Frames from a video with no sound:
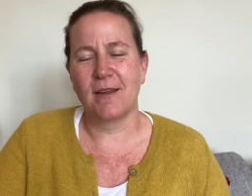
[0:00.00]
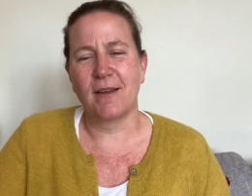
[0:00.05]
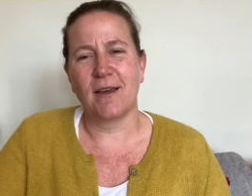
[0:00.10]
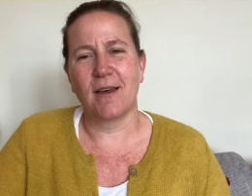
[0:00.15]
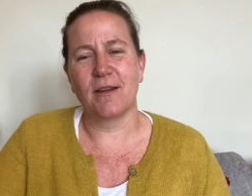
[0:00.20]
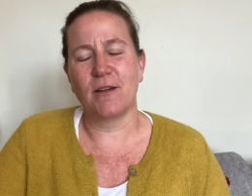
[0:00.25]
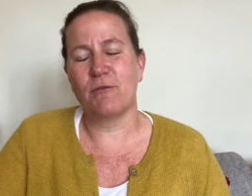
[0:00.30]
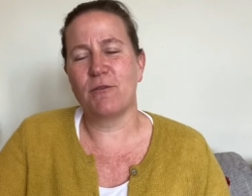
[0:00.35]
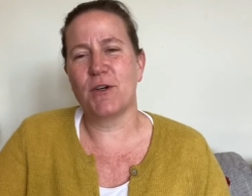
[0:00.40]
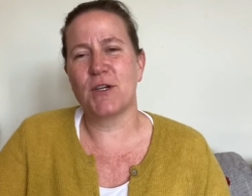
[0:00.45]

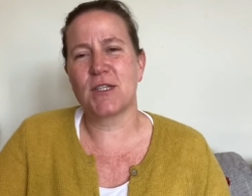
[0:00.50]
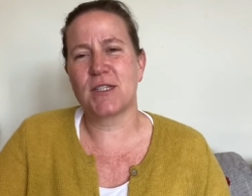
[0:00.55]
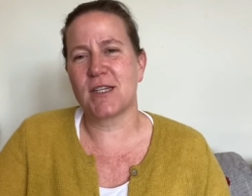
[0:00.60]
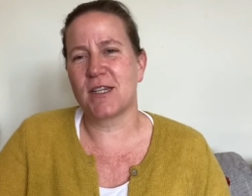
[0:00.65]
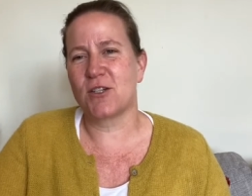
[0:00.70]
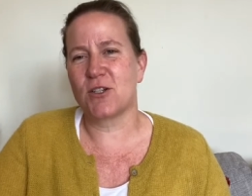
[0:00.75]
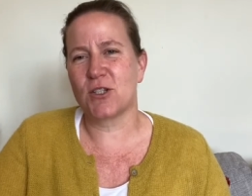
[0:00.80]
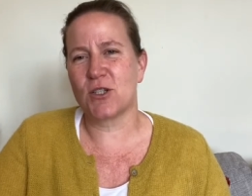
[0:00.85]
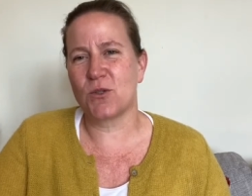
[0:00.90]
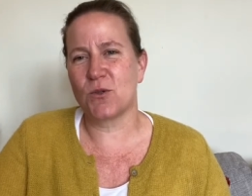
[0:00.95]
And at first I
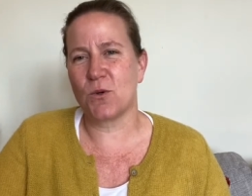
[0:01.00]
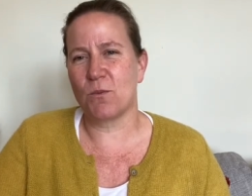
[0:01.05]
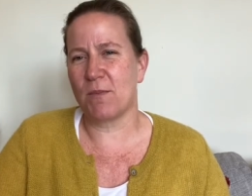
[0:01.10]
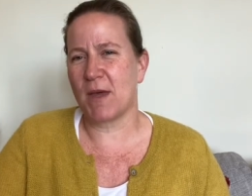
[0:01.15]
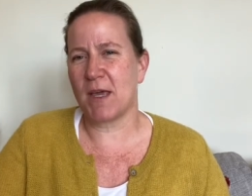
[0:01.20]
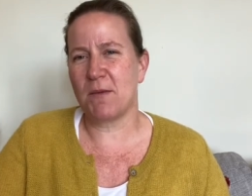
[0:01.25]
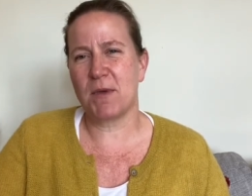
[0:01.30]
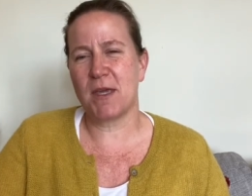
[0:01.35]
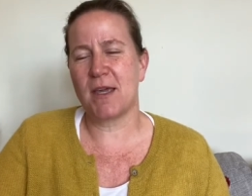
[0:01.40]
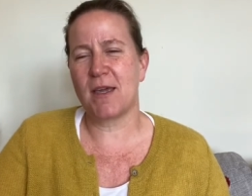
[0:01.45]
just thought
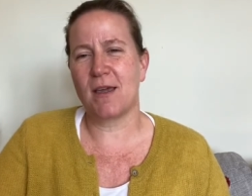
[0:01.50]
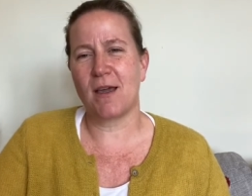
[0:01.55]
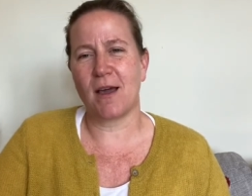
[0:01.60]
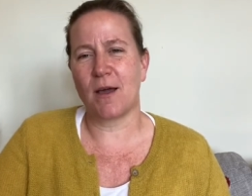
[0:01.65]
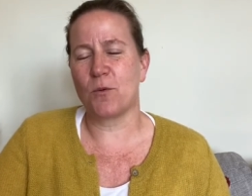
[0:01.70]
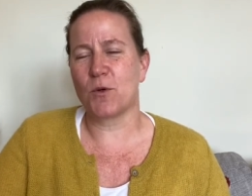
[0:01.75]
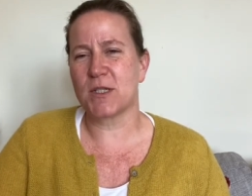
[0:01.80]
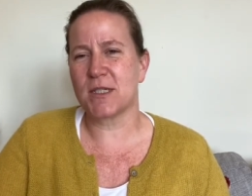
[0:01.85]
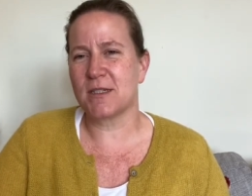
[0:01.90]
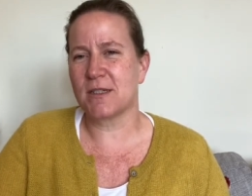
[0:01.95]
maybe I
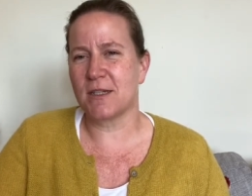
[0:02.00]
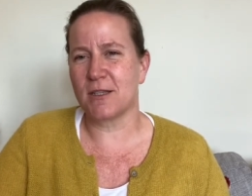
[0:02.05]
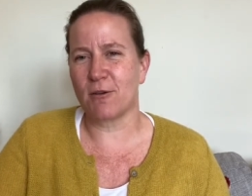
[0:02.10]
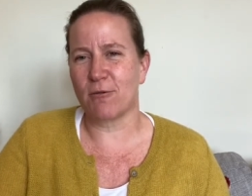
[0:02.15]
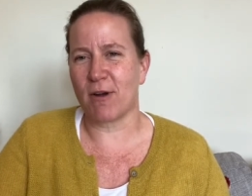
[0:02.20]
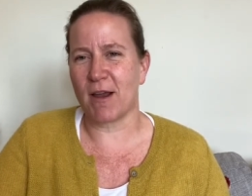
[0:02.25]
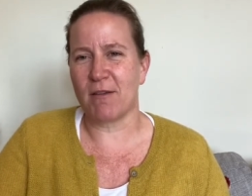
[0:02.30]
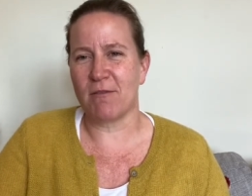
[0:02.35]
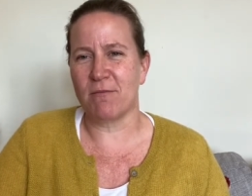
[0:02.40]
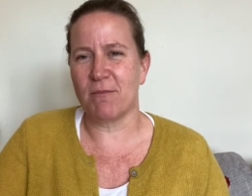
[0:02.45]
wasn't in the
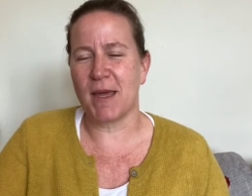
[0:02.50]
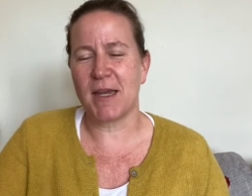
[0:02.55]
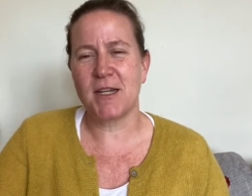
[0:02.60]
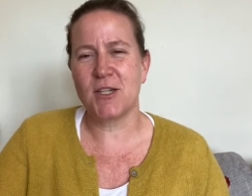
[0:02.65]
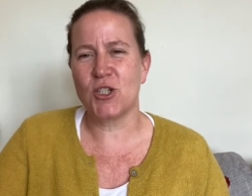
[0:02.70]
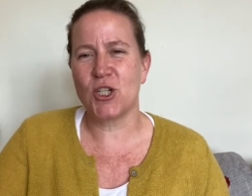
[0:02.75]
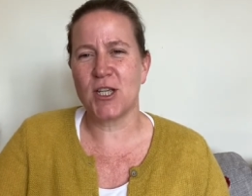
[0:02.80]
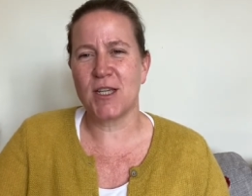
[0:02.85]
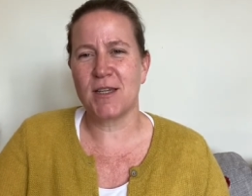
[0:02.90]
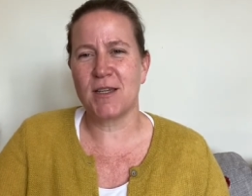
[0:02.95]
right
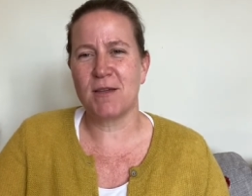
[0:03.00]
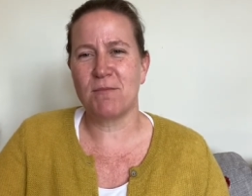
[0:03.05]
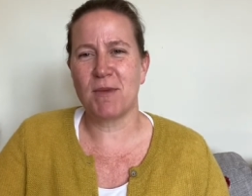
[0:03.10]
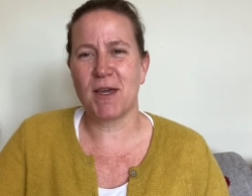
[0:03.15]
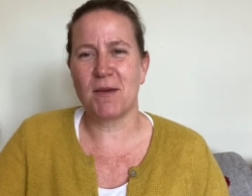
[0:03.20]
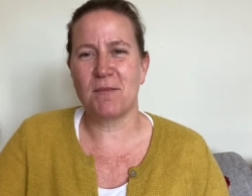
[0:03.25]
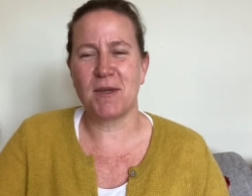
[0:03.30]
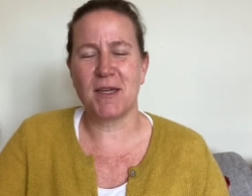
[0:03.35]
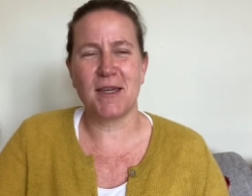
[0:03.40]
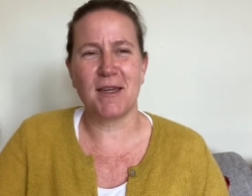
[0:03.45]
energy,
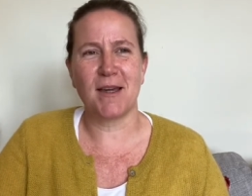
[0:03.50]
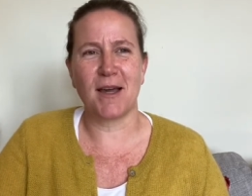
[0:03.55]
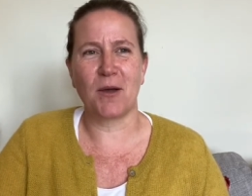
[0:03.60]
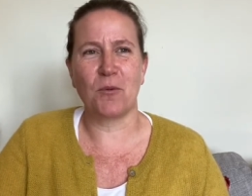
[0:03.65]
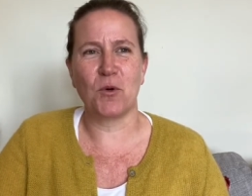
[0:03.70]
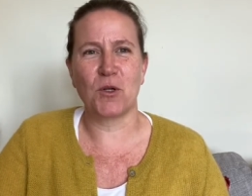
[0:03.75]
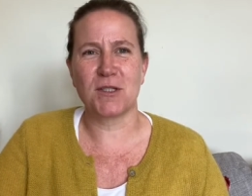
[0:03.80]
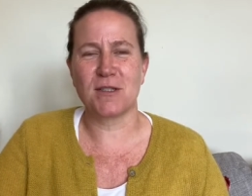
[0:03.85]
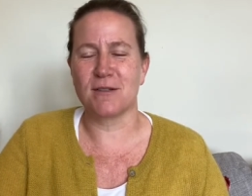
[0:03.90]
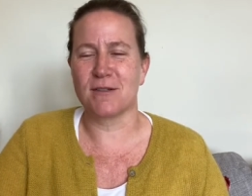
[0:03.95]
maybe I
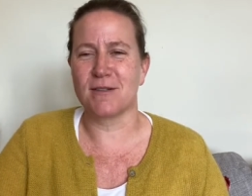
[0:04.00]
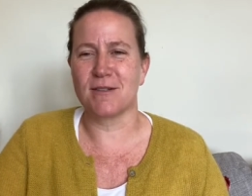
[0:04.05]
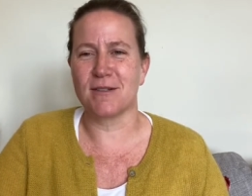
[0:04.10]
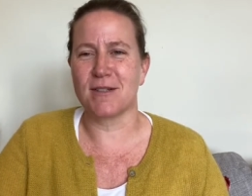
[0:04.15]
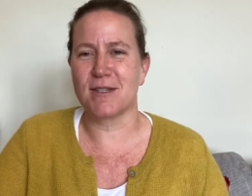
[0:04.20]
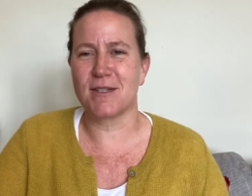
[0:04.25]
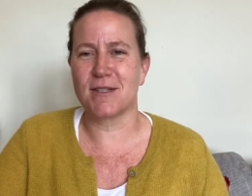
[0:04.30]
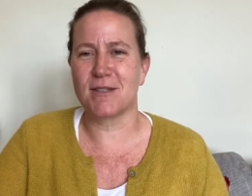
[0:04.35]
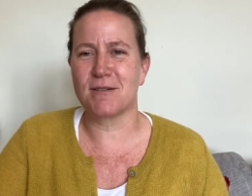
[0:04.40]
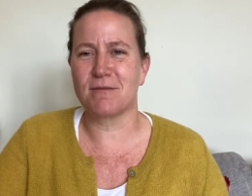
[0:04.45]

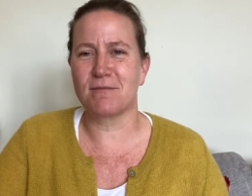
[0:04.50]
wasn't